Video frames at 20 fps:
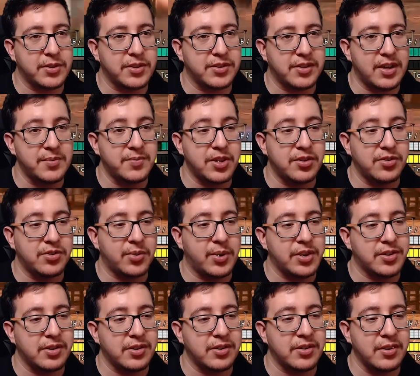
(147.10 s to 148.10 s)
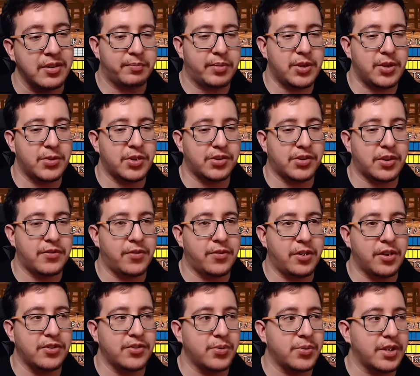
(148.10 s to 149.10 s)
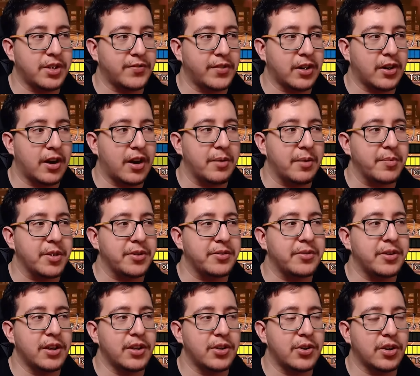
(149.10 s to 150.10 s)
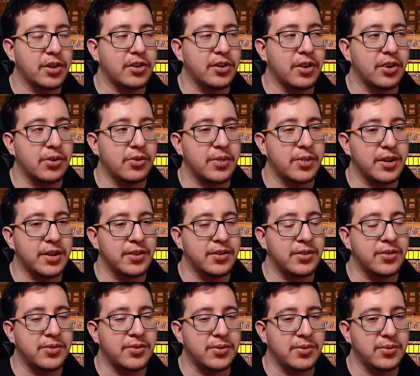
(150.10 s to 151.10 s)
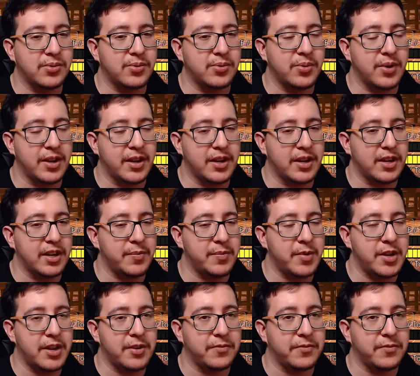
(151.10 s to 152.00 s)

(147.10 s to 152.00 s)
the same situation, but you just convert into a different combo. You could go into a medium